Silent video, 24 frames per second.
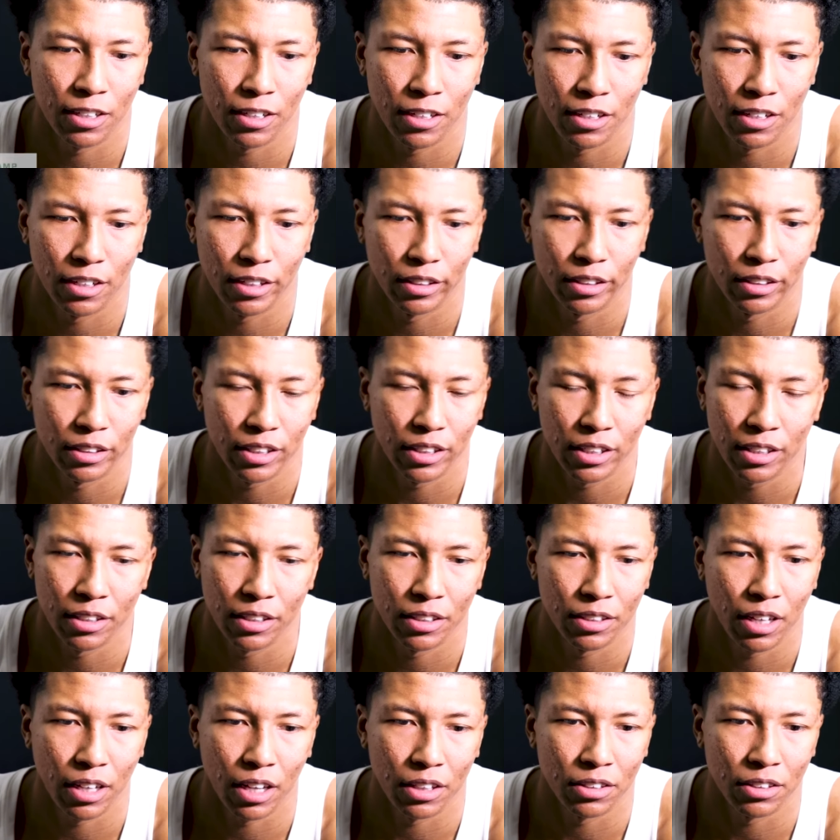And she gives me a
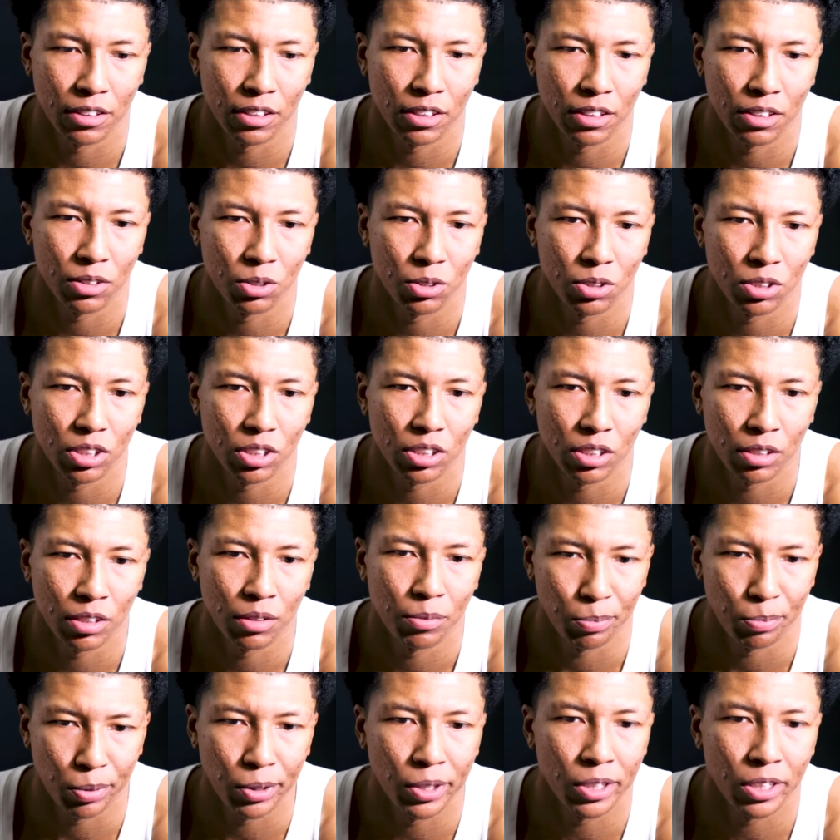signed picture
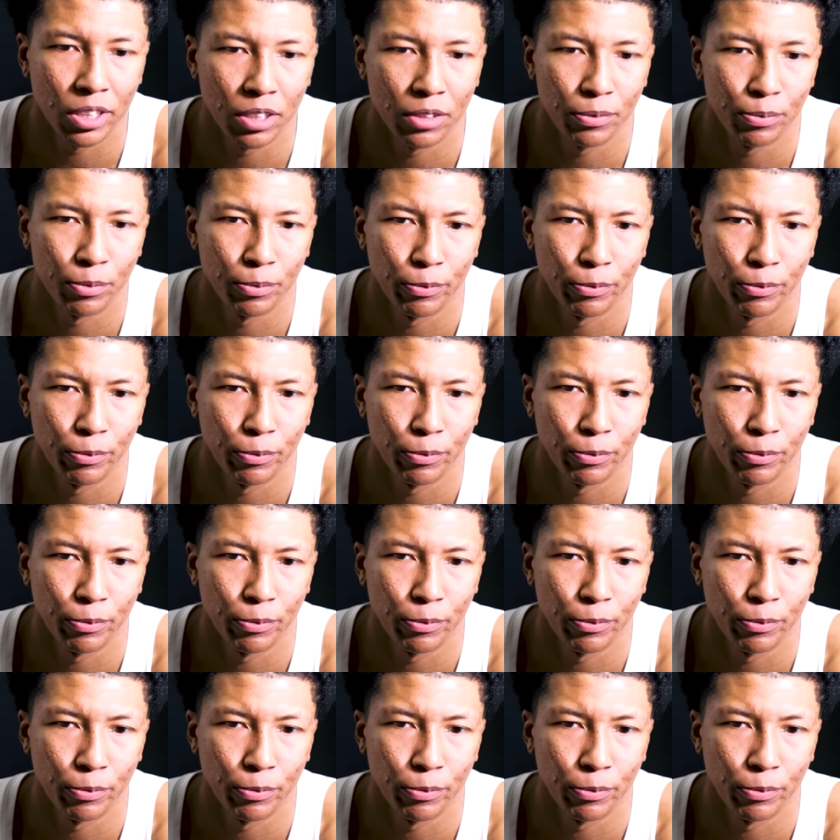of